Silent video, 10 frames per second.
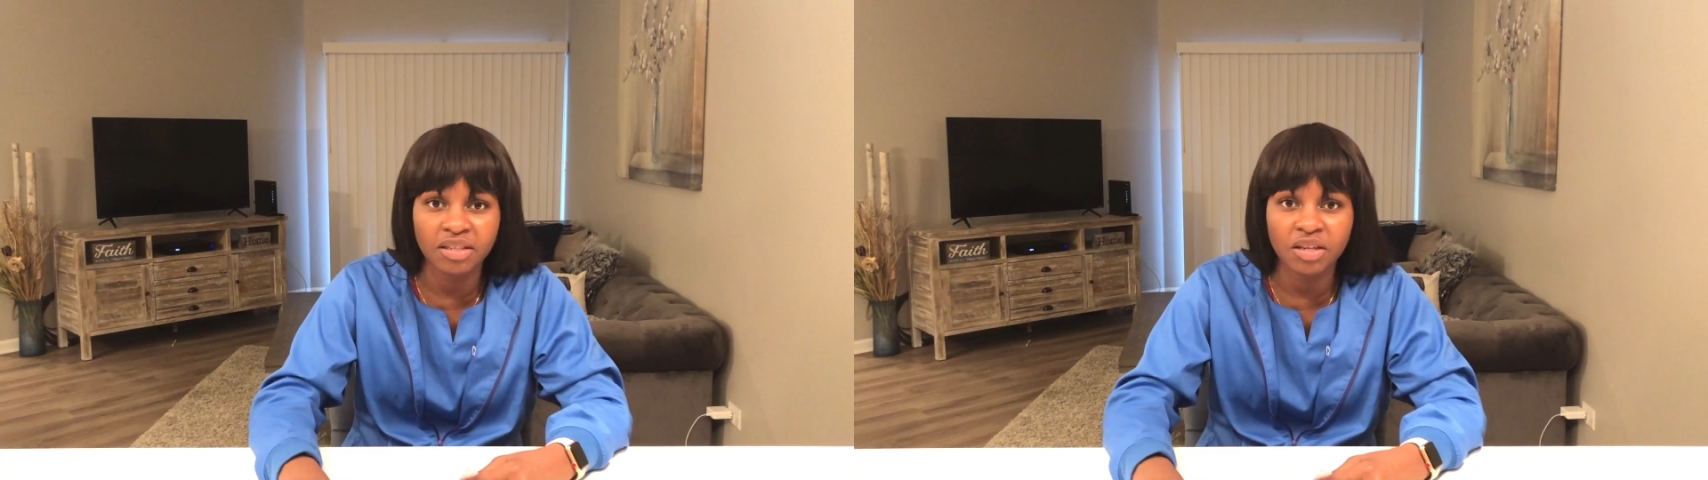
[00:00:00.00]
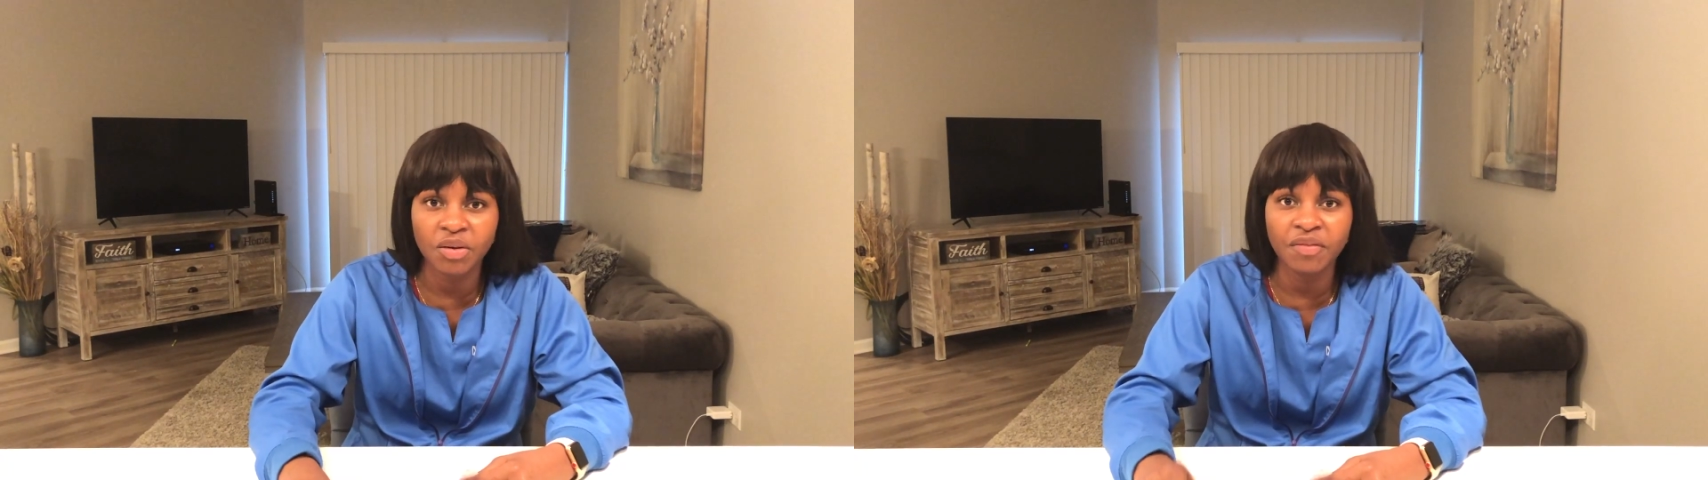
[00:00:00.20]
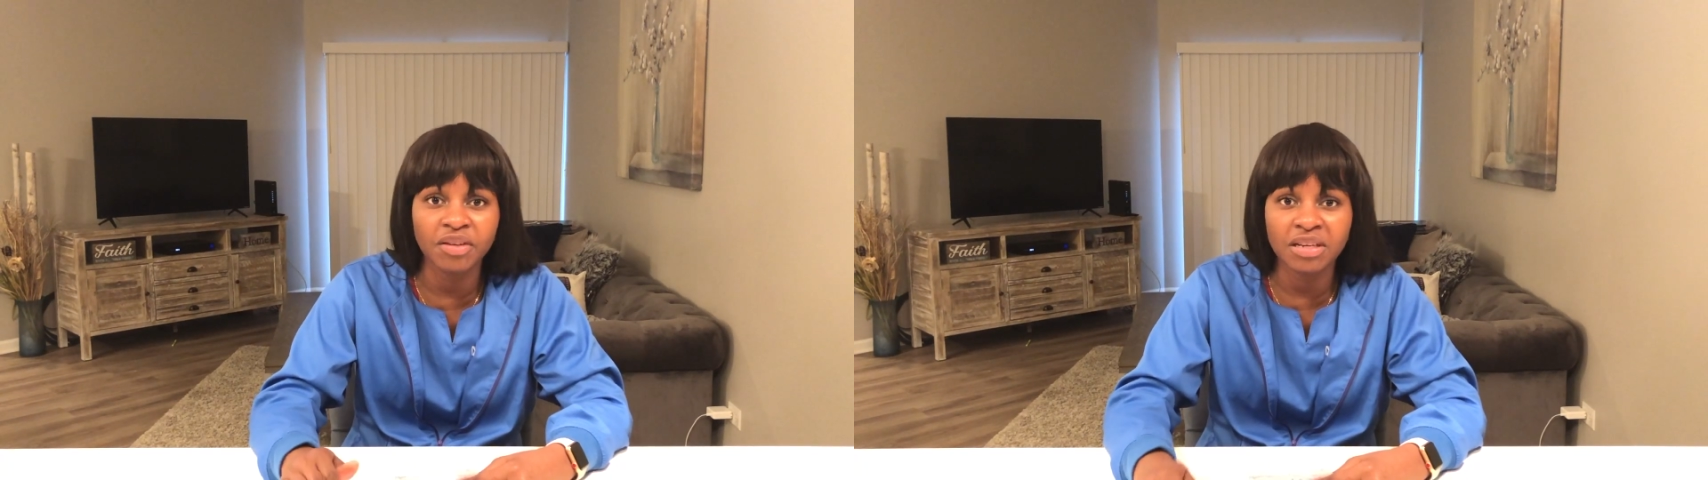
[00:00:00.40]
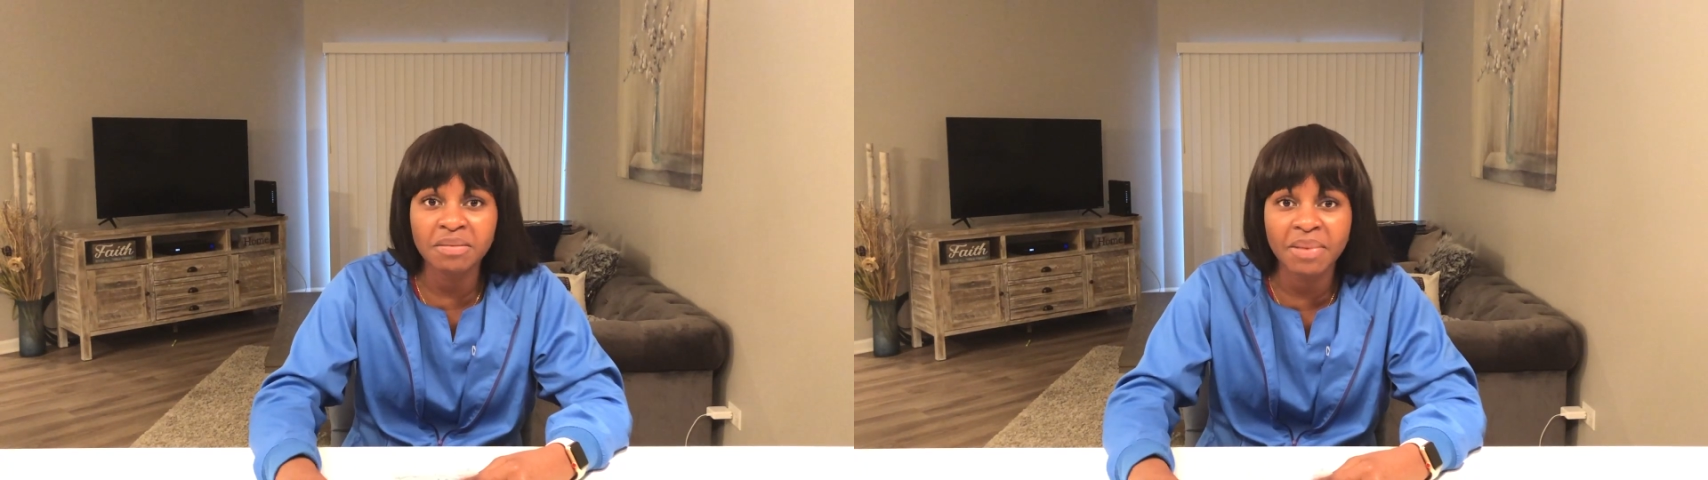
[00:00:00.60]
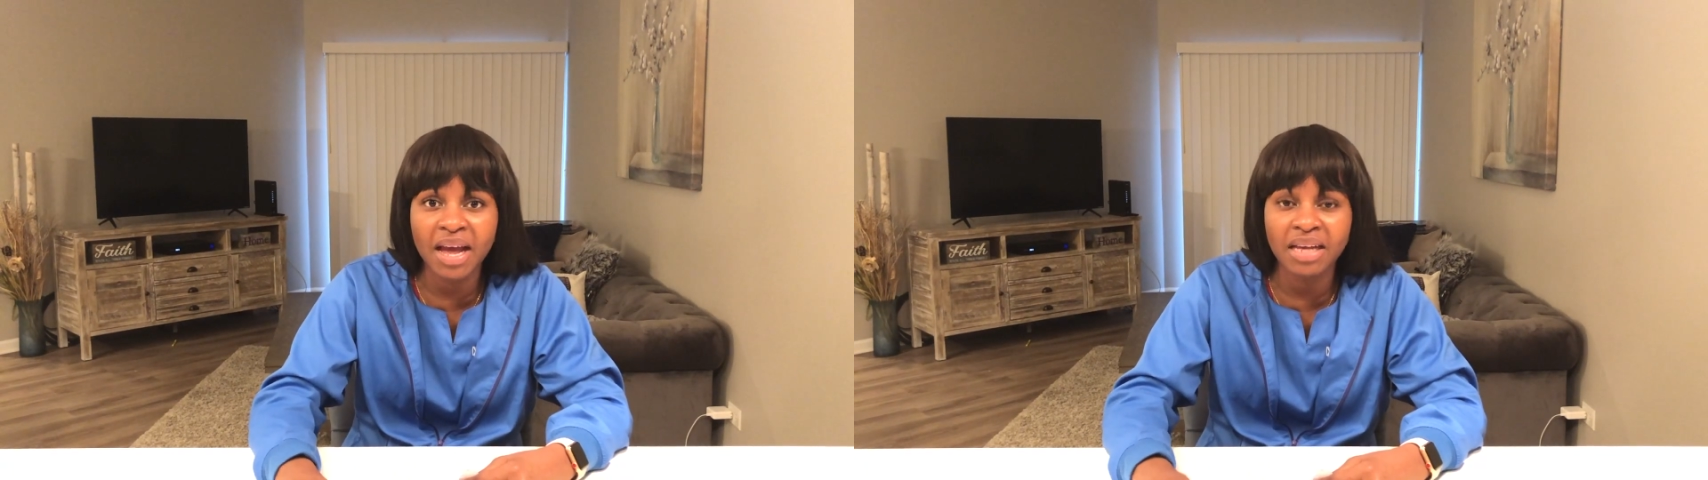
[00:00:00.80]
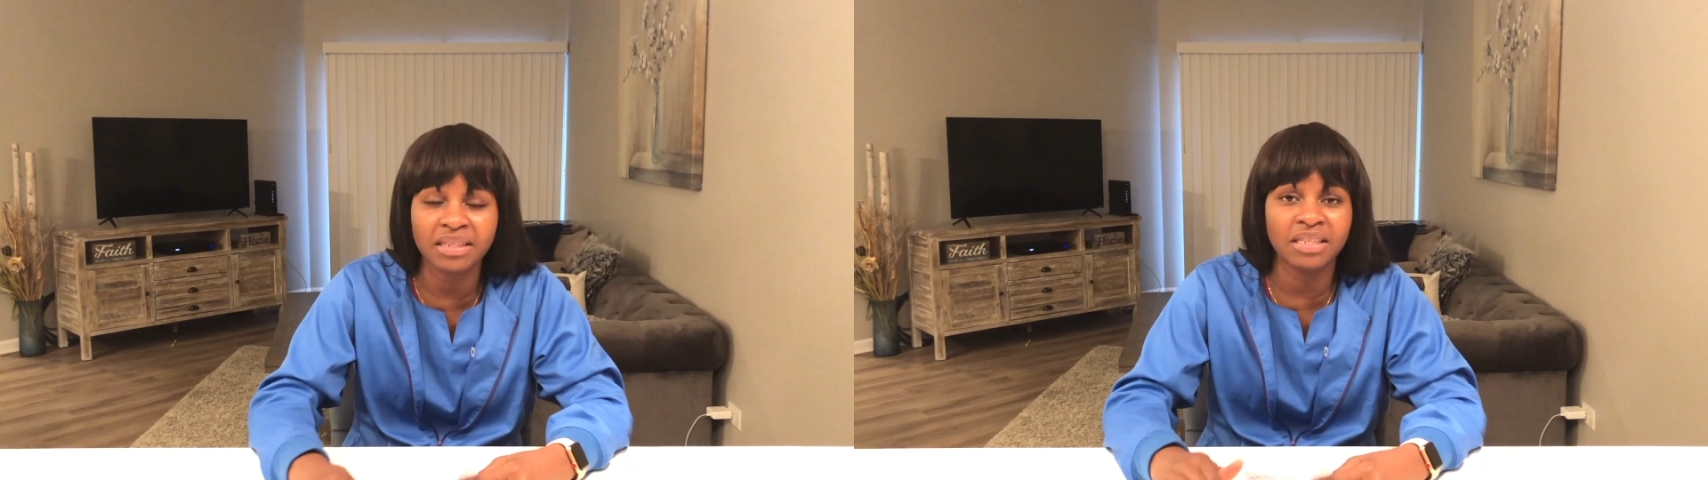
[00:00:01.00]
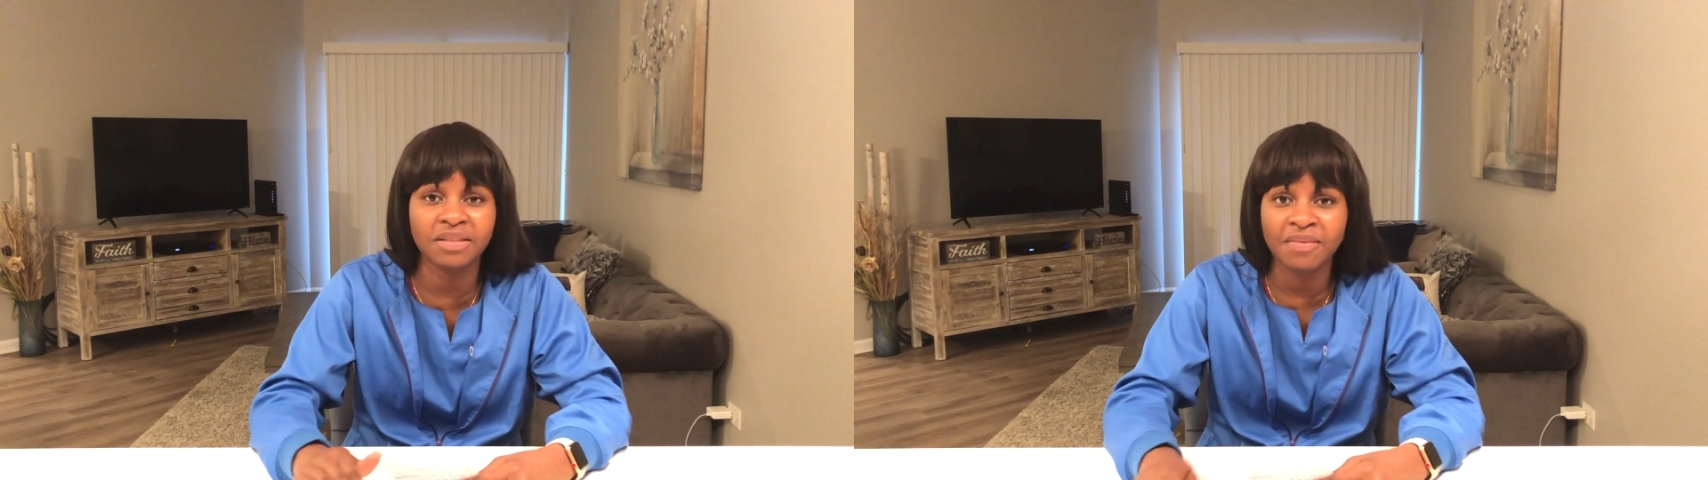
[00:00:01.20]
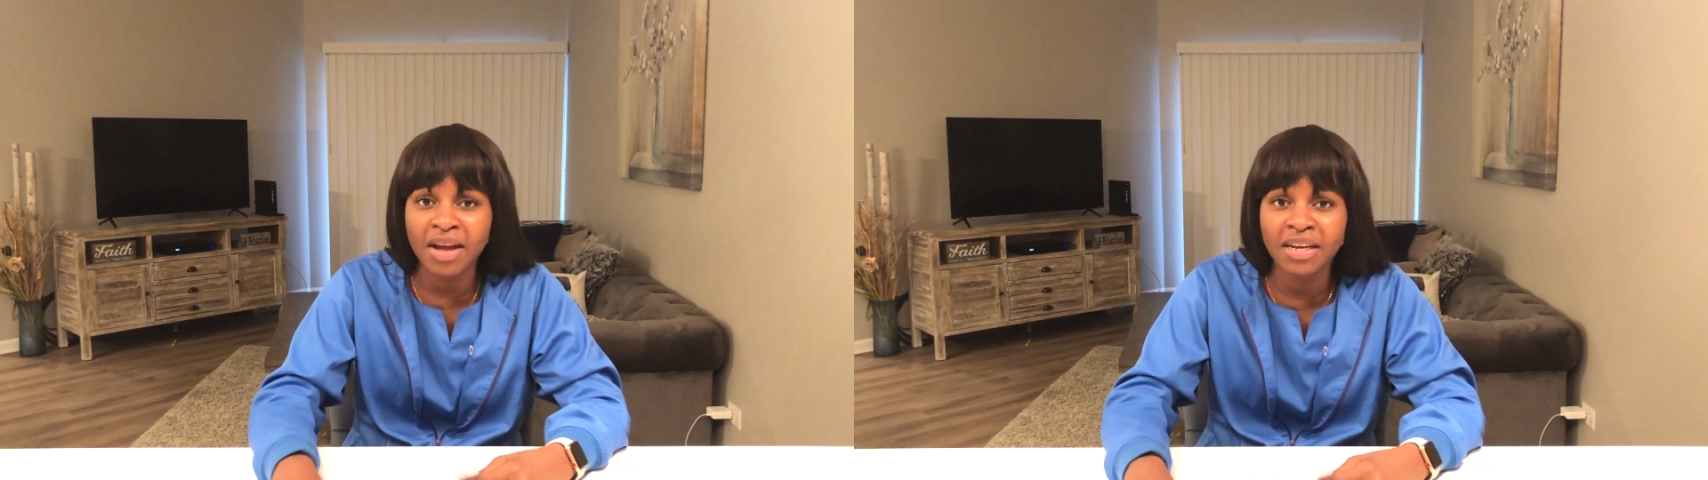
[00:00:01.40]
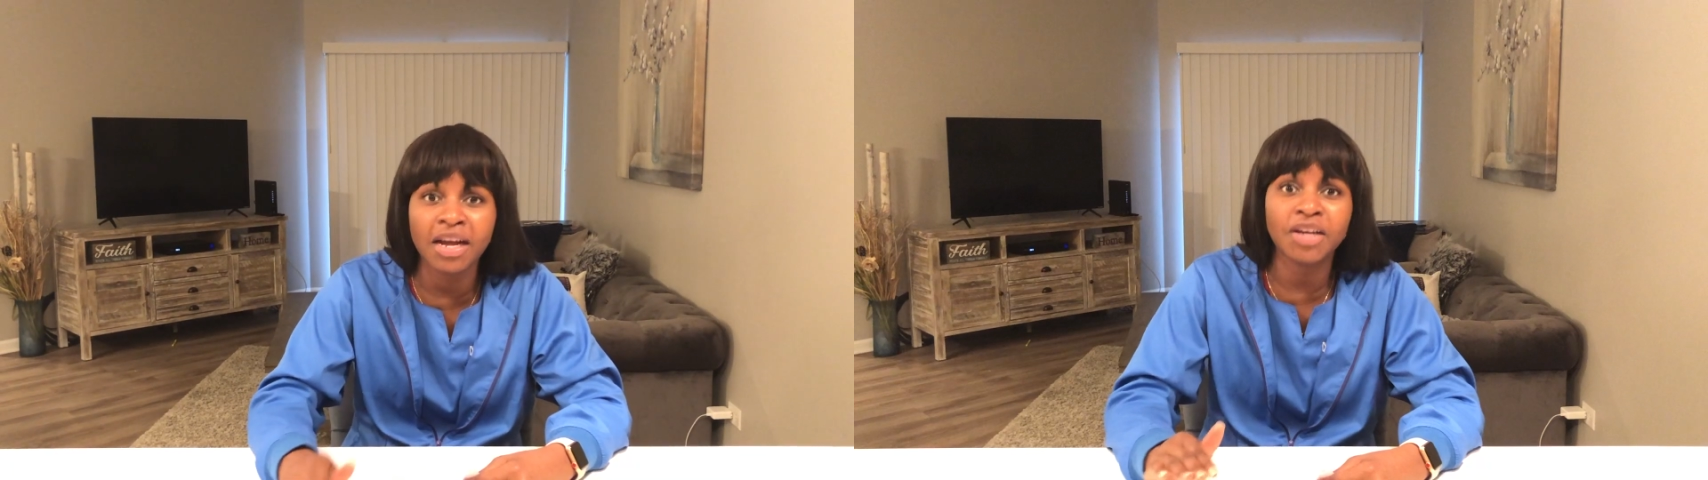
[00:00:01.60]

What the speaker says: So if you didn't pass, that's fine.